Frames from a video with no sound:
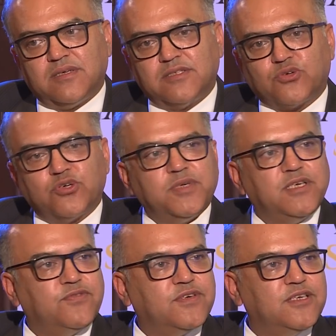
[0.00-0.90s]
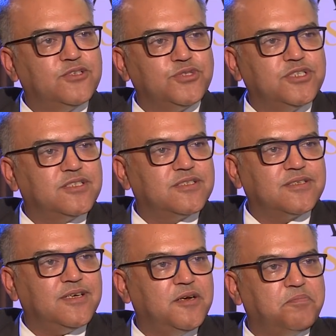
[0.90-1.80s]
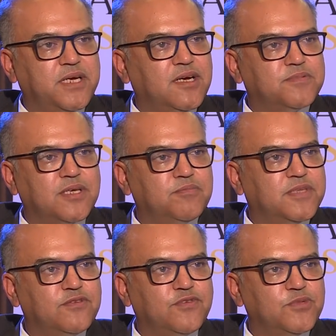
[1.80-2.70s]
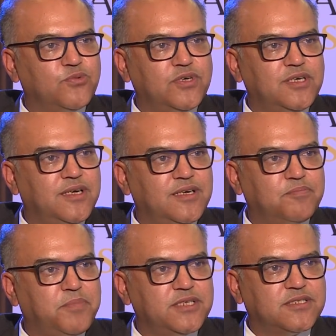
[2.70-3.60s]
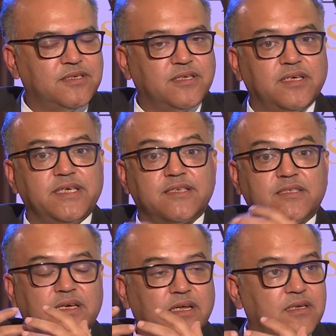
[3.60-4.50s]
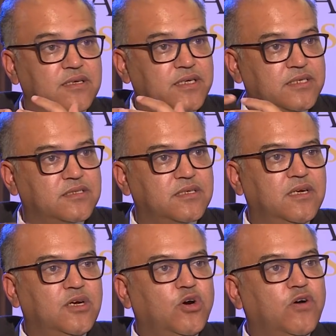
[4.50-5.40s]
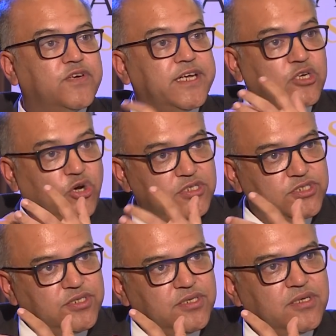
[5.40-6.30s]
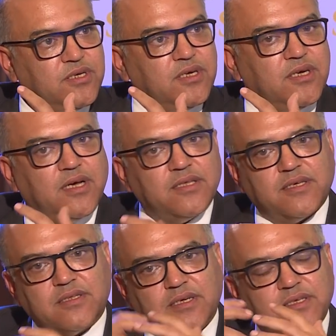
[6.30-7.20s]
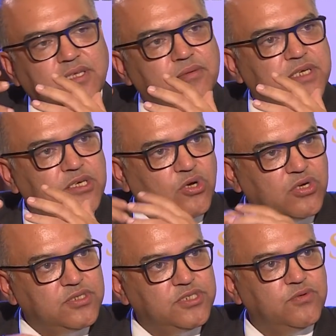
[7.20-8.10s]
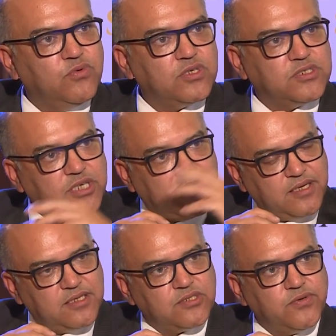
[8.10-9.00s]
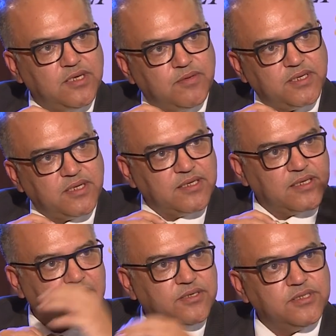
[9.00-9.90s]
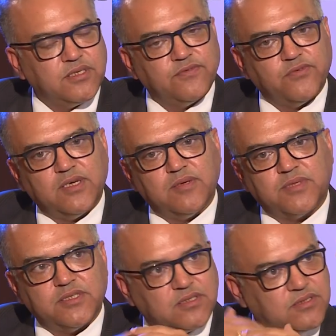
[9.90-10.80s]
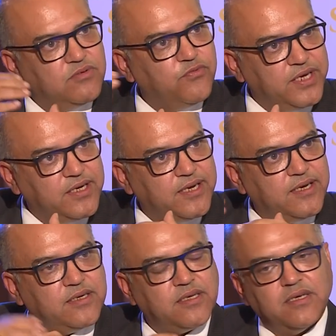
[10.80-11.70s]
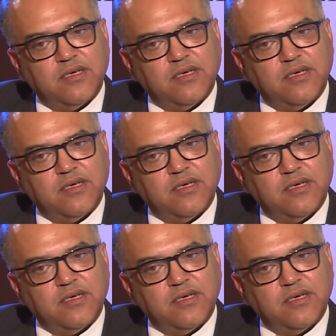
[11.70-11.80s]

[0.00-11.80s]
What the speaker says: It's going to be difficult to just pick up something from the world and paste it here. Yes, there are learnings of technology. I think the lithium technology, what China has developed and other countries have developed, is way ahead.